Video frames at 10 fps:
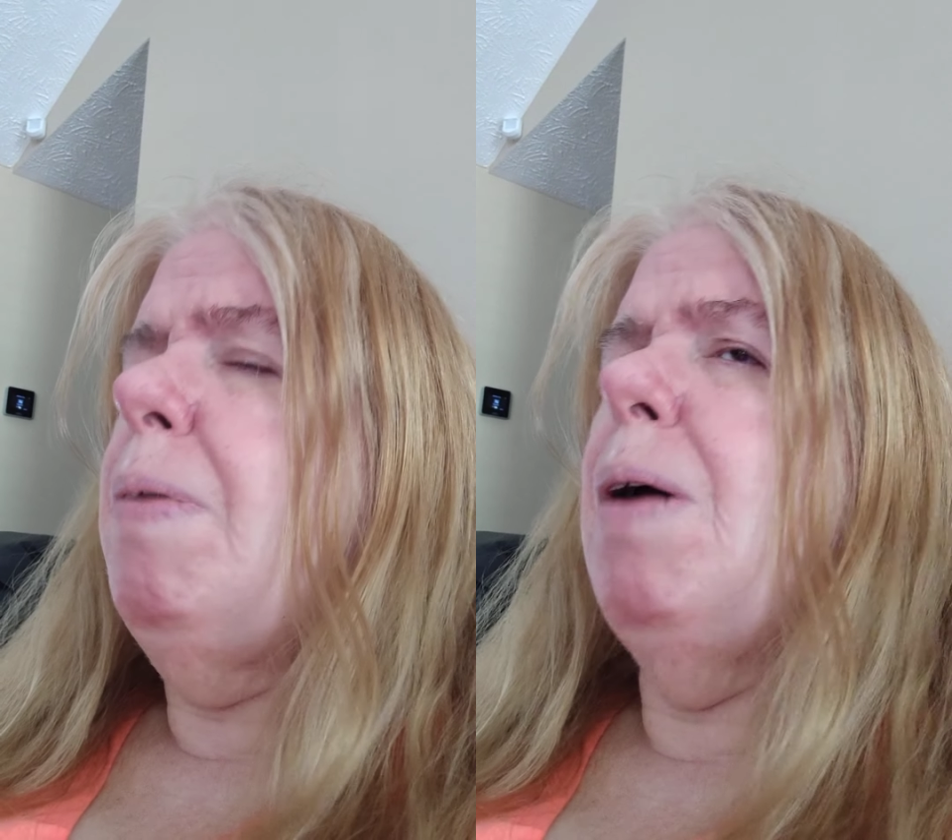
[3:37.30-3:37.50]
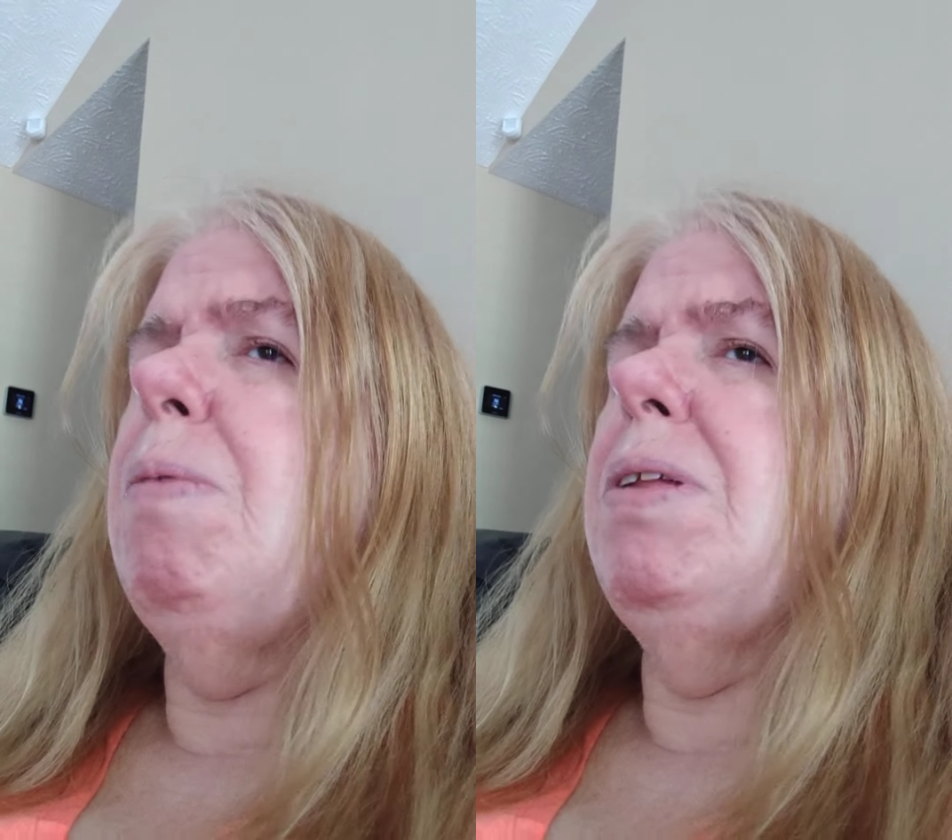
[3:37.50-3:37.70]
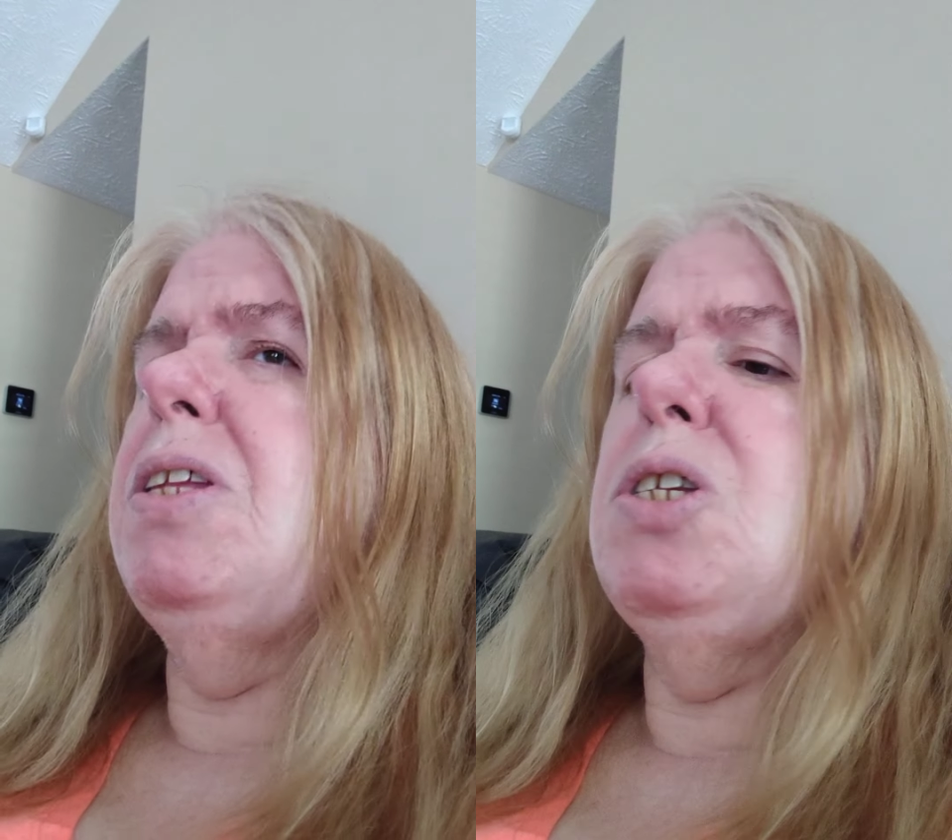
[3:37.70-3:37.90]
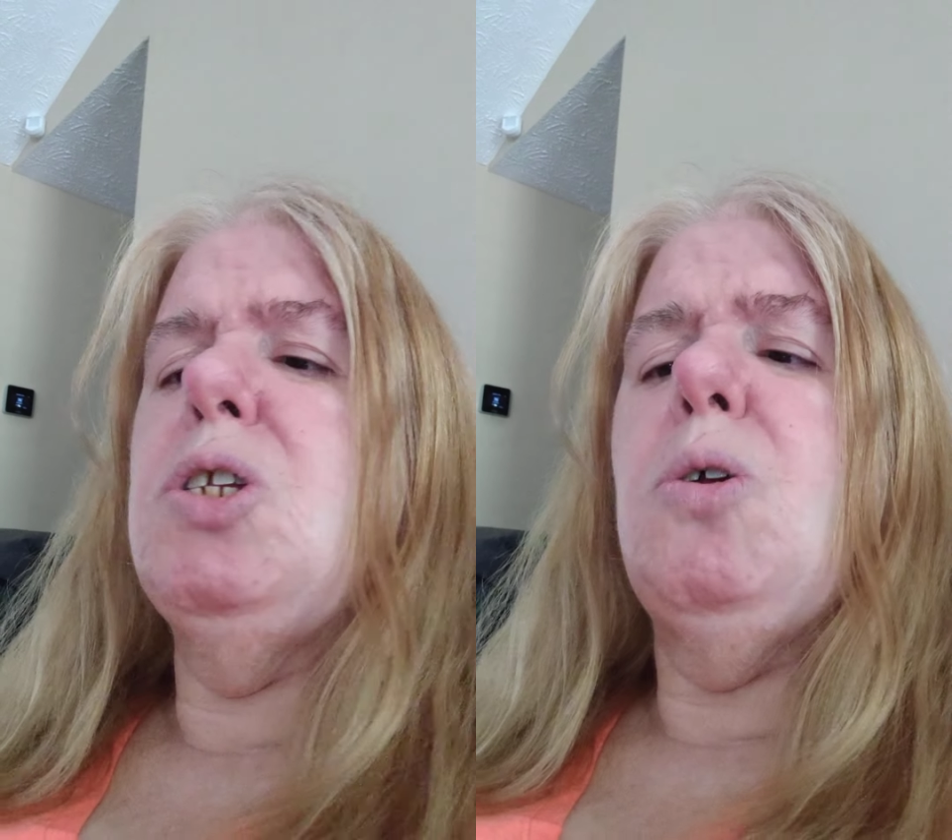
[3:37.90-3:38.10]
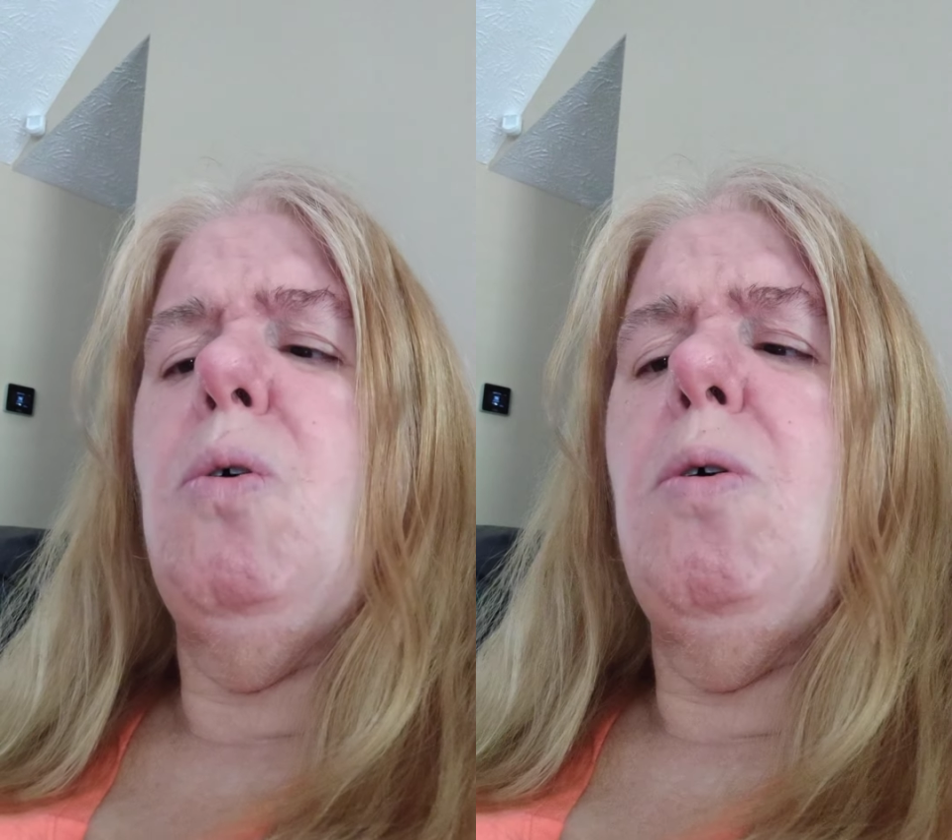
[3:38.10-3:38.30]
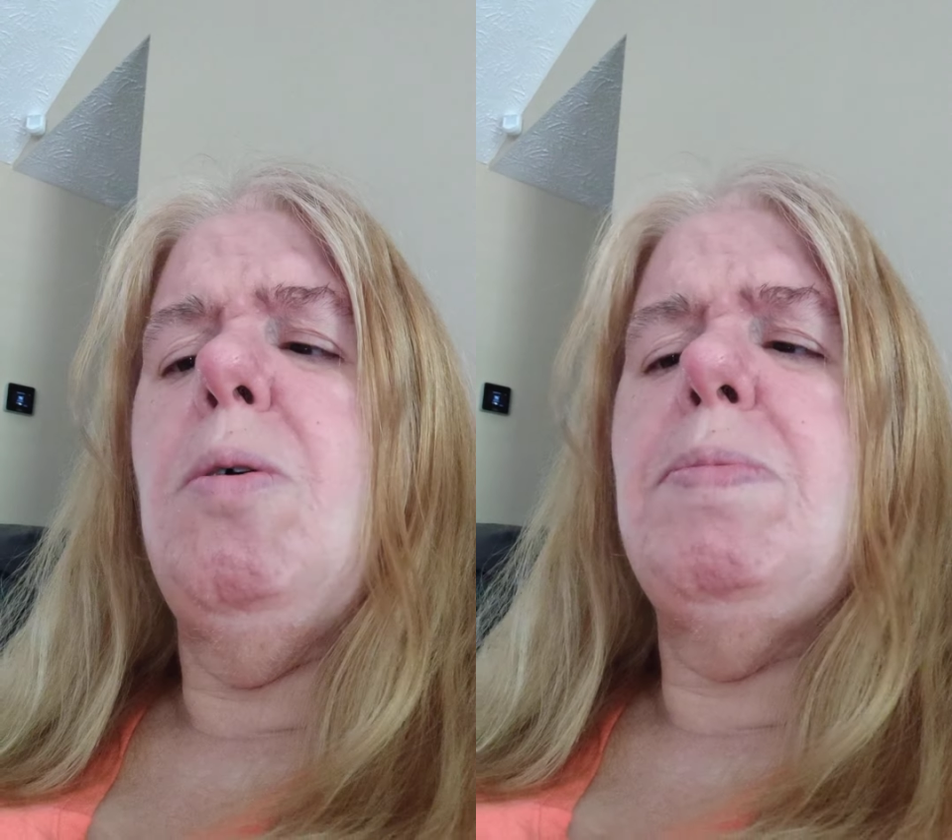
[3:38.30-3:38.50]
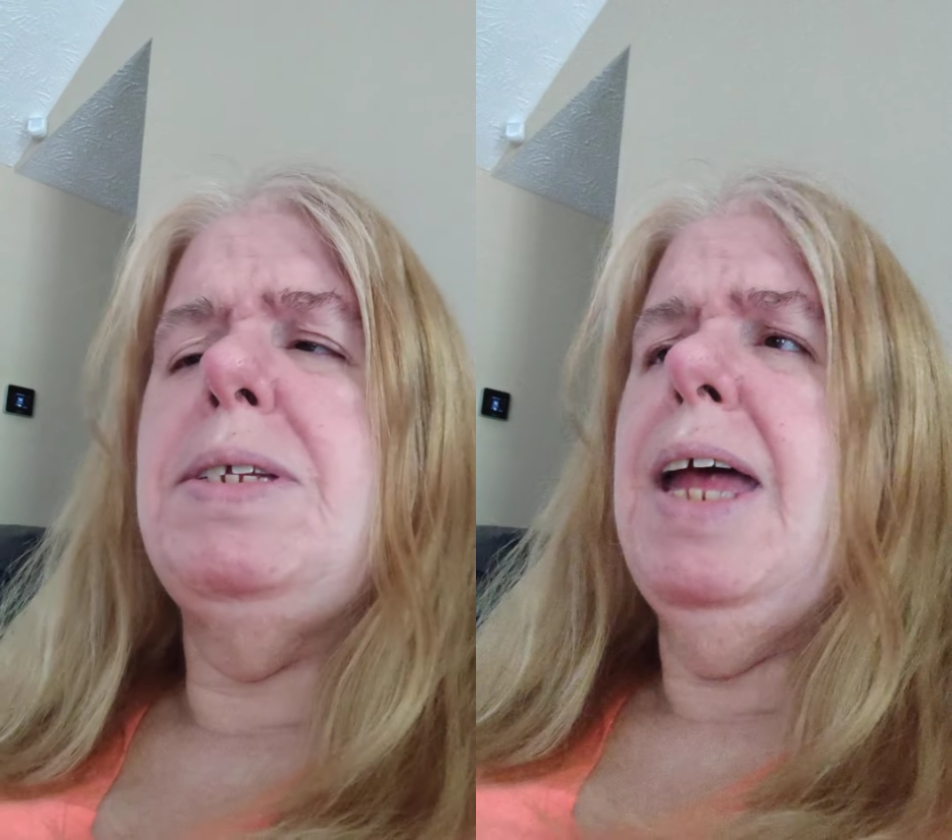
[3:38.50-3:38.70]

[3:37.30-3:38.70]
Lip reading: but with the storms,